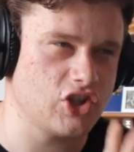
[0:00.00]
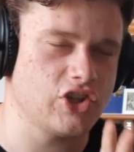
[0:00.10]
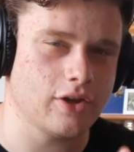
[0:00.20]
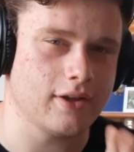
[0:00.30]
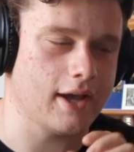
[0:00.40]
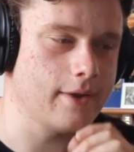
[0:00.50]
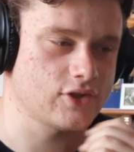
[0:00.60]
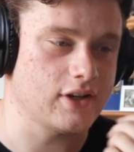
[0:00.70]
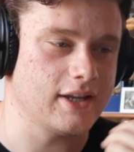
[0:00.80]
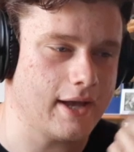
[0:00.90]

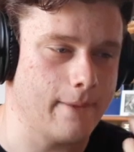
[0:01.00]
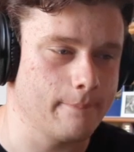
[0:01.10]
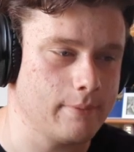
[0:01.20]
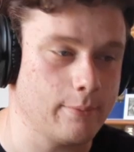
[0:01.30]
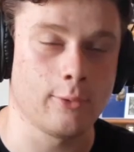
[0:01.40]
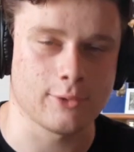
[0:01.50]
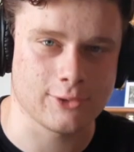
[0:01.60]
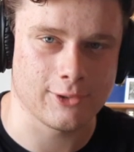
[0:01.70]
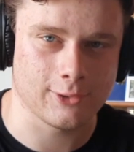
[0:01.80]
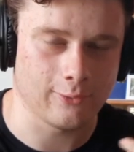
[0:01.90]
any people who watch
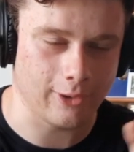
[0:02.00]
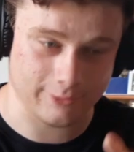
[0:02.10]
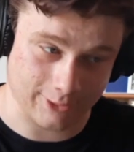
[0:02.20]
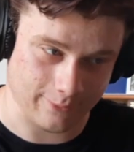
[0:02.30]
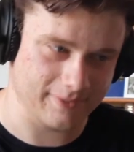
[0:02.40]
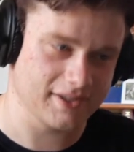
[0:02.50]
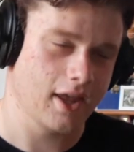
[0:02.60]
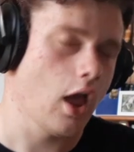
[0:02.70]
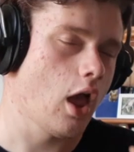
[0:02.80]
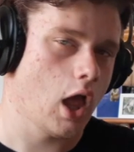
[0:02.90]
Critical Role don't know what this,
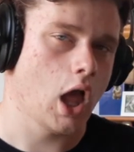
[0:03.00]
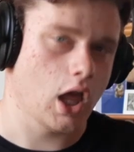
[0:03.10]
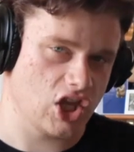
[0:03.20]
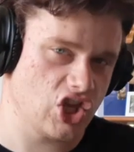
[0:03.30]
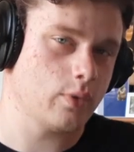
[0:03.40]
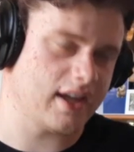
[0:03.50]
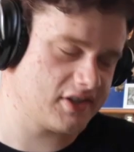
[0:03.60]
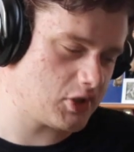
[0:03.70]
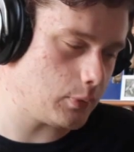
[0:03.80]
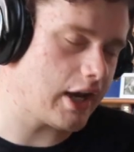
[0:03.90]
you'll get
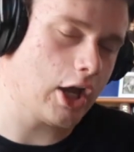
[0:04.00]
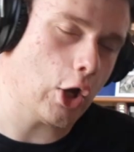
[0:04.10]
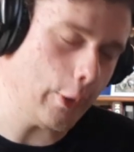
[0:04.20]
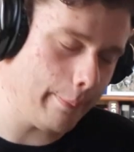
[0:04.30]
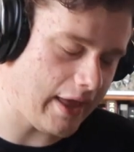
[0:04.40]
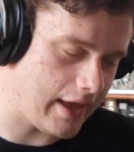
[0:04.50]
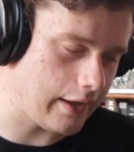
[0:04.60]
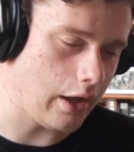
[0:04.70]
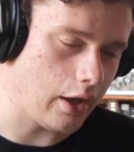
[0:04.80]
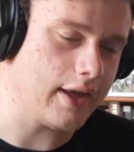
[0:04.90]
to it, I hope, and
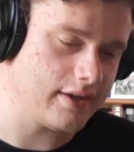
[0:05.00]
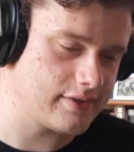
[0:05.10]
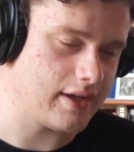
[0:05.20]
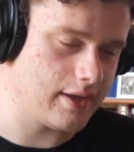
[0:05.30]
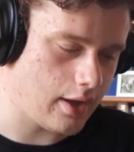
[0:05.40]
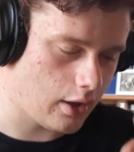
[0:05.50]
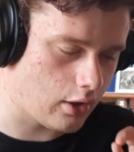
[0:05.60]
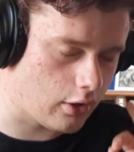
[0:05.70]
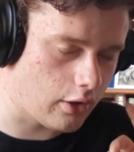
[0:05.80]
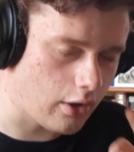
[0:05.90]
it is a
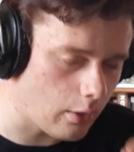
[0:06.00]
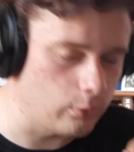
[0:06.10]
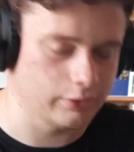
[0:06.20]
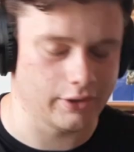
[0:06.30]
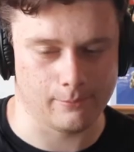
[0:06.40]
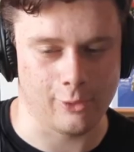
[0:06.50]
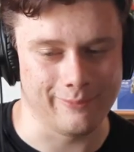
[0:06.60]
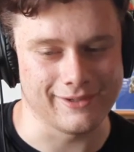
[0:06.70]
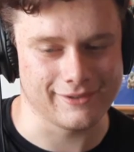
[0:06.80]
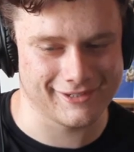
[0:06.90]
golden
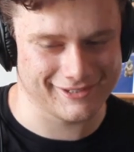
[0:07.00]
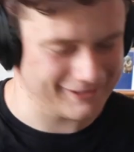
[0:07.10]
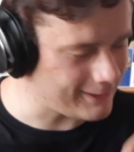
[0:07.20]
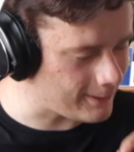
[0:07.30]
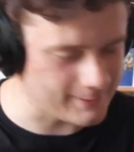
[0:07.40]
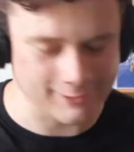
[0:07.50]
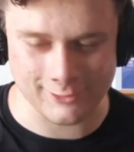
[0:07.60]
moment. Oh, it's a